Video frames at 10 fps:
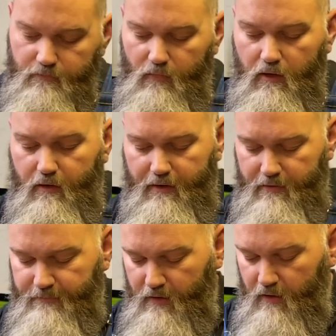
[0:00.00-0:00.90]
All right?
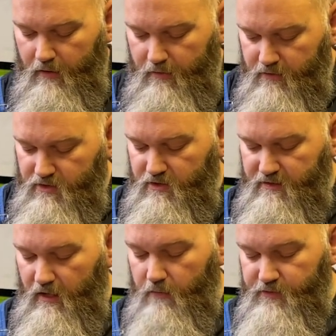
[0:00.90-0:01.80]
This just
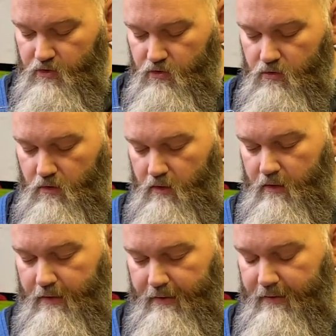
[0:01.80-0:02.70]
helps you
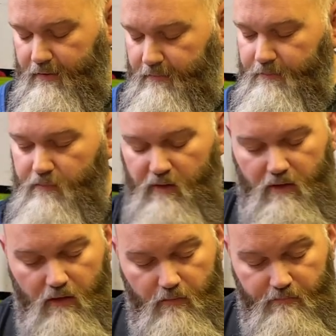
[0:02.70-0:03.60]

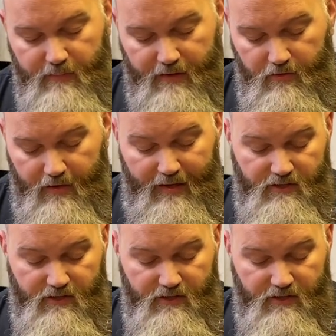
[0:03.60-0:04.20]
become better at